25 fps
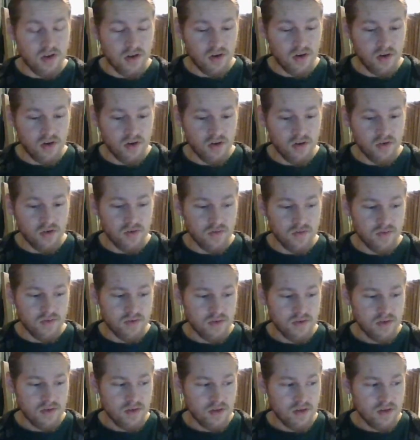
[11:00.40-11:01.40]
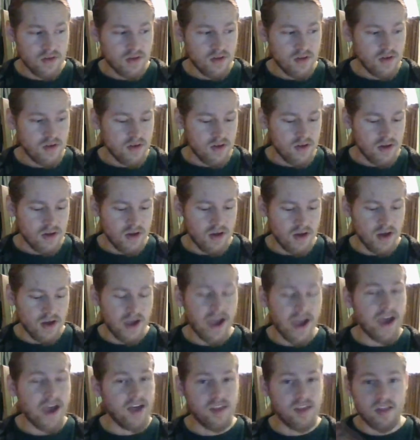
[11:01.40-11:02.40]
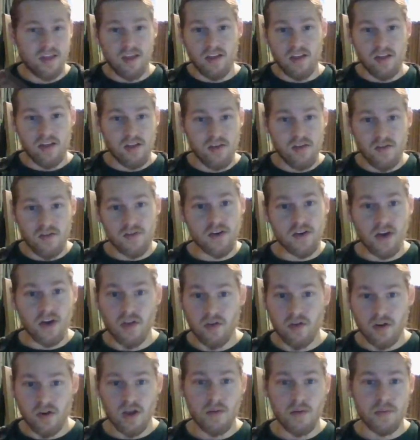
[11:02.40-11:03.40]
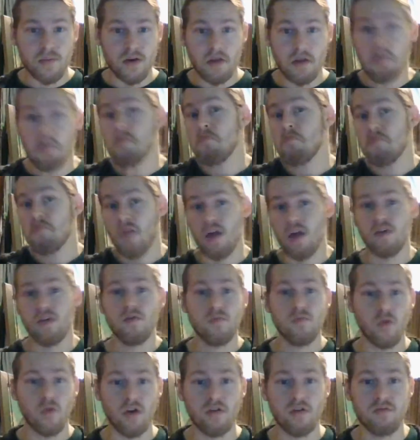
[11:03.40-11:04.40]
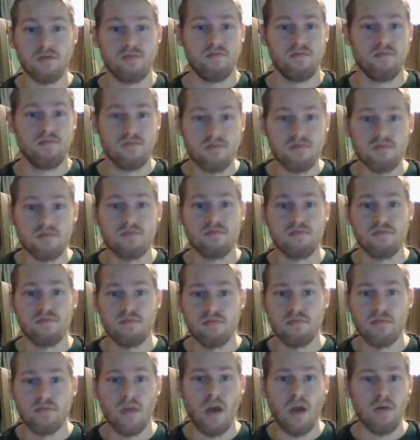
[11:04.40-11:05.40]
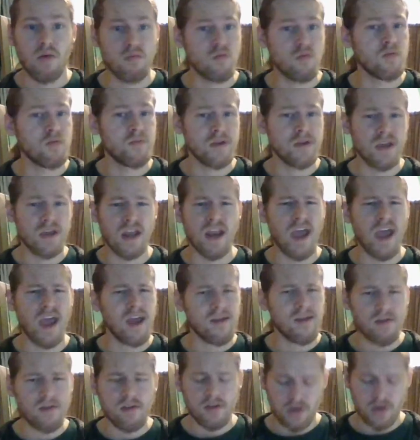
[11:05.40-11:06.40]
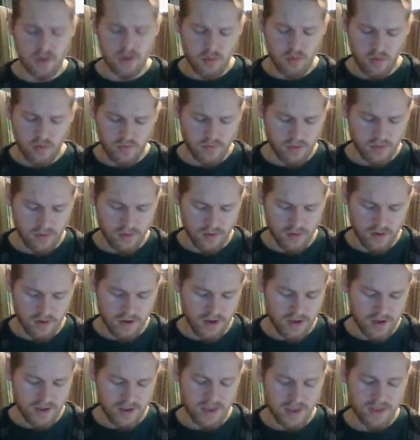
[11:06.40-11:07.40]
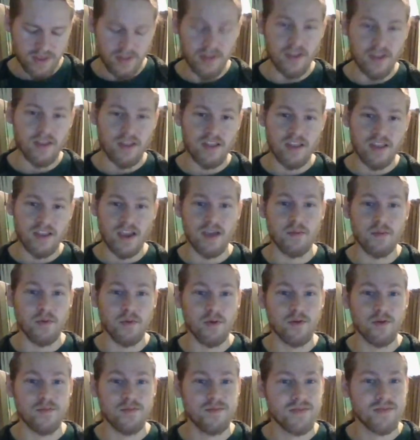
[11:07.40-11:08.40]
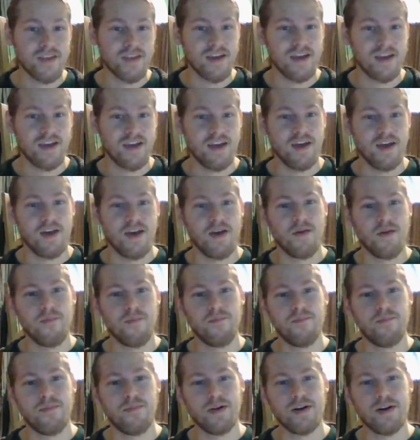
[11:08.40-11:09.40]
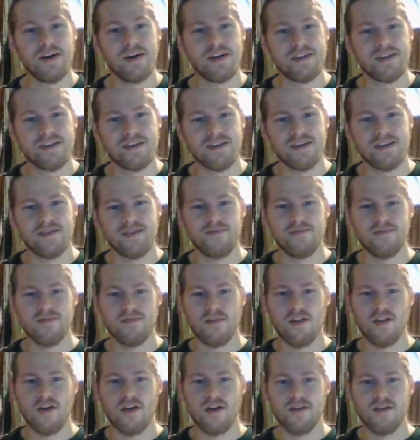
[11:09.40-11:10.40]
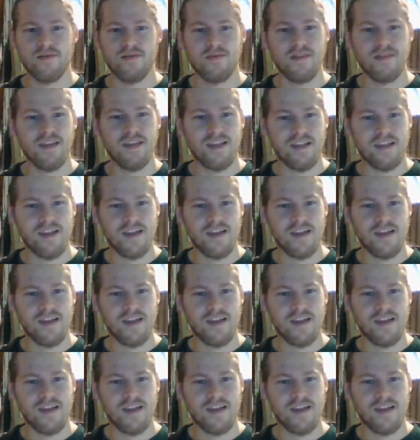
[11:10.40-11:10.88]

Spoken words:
of assets of another company. That could work. That would be an excellent use for this table. But sorry, this